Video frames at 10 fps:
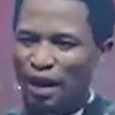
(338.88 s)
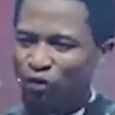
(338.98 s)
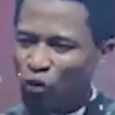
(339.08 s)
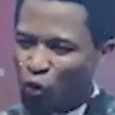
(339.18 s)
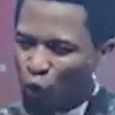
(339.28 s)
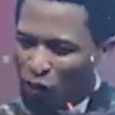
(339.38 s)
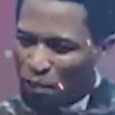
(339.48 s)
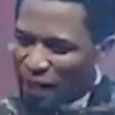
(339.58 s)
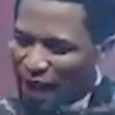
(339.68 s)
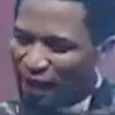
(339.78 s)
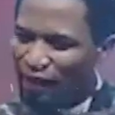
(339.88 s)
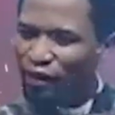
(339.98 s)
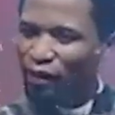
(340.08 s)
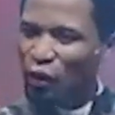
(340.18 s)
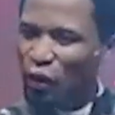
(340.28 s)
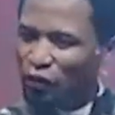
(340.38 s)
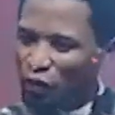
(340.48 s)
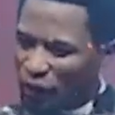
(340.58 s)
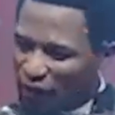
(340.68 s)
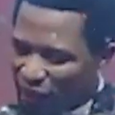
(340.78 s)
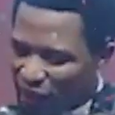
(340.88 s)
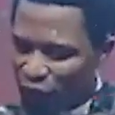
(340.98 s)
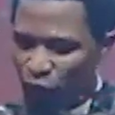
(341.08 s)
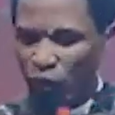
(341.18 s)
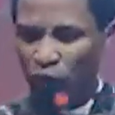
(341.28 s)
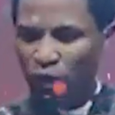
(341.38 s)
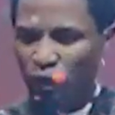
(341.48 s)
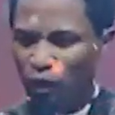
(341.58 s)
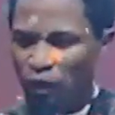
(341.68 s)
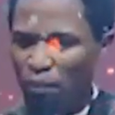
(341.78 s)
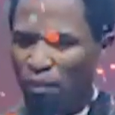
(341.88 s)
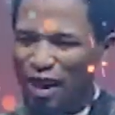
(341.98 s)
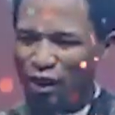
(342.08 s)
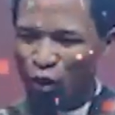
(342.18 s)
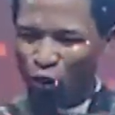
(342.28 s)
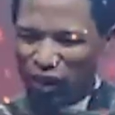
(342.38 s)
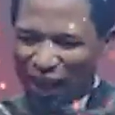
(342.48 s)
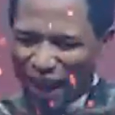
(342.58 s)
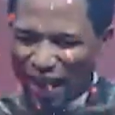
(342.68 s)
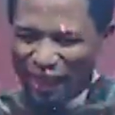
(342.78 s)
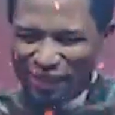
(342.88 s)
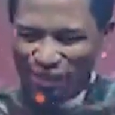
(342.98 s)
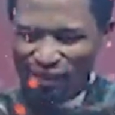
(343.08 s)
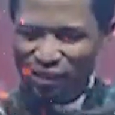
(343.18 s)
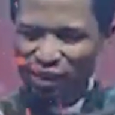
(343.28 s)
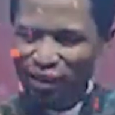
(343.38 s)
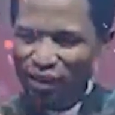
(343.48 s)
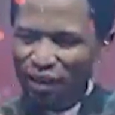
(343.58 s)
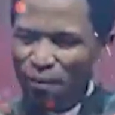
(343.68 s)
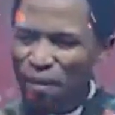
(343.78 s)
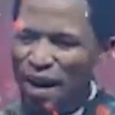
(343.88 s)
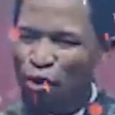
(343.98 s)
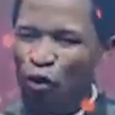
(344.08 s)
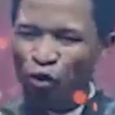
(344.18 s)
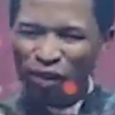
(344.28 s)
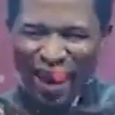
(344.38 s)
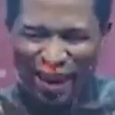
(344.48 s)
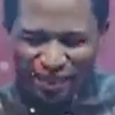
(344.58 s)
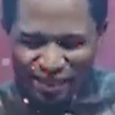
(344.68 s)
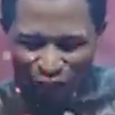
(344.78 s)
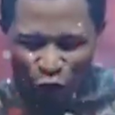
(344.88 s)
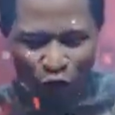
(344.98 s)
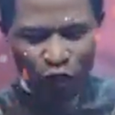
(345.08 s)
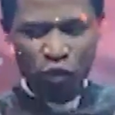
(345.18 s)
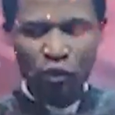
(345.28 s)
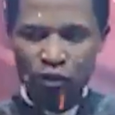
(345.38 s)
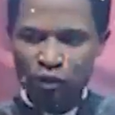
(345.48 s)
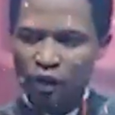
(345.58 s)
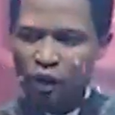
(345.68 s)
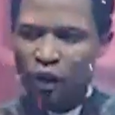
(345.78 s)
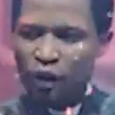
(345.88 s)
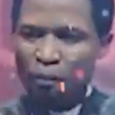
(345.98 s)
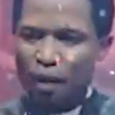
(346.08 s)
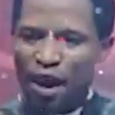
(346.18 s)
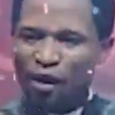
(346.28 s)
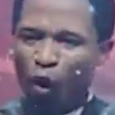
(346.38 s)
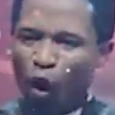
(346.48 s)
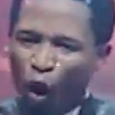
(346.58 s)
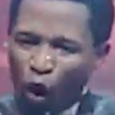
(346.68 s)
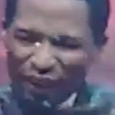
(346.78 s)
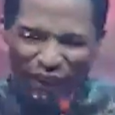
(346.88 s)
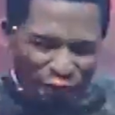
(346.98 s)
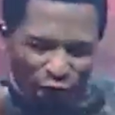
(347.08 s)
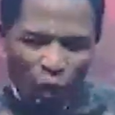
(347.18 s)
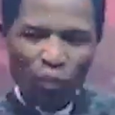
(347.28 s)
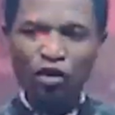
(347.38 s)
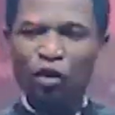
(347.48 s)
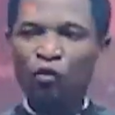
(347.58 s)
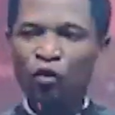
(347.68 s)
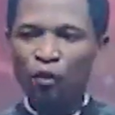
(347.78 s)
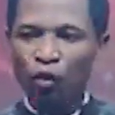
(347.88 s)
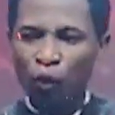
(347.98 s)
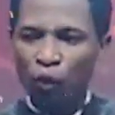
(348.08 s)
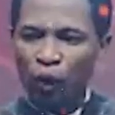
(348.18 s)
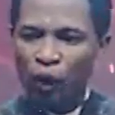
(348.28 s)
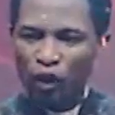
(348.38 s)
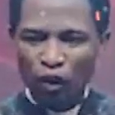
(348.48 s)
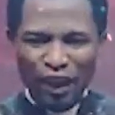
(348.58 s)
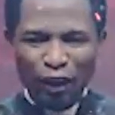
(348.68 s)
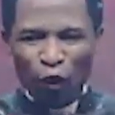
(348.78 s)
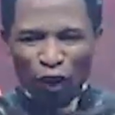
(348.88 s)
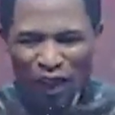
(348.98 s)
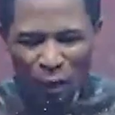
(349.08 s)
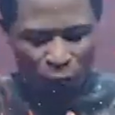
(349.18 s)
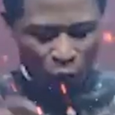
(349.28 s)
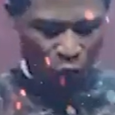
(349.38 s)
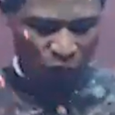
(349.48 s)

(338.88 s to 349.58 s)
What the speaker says: has to do with men, you have to be careful. Men use lies. Men use exaggeration. Men hoard information from you in order to keep you